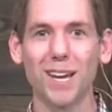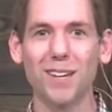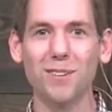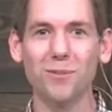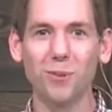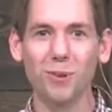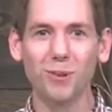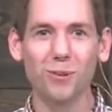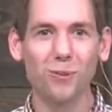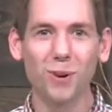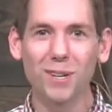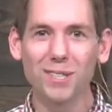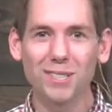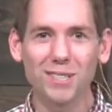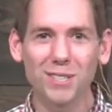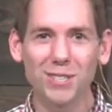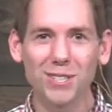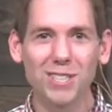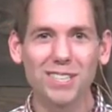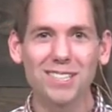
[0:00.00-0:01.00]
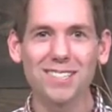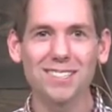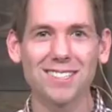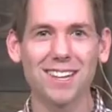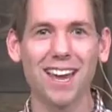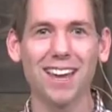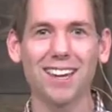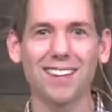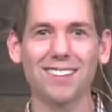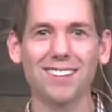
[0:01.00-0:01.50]
And what does Jesus
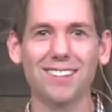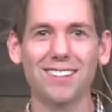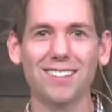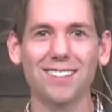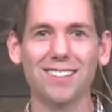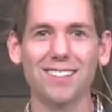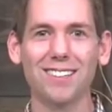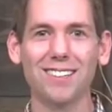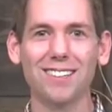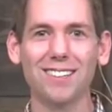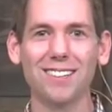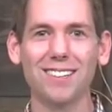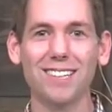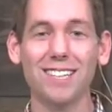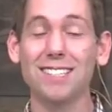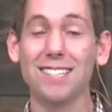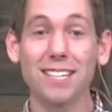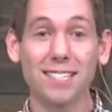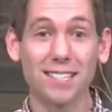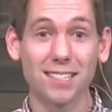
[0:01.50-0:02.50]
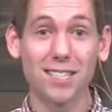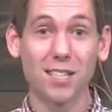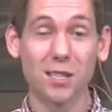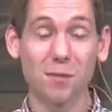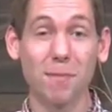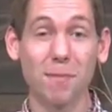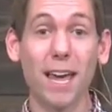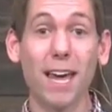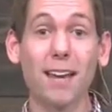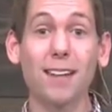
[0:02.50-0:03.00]
say? He says it to
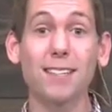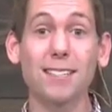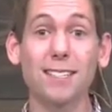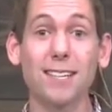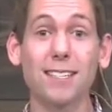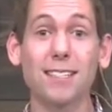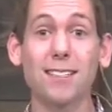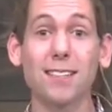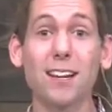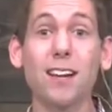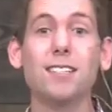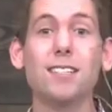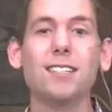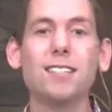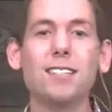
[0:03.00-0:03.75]
the man, he says it to us.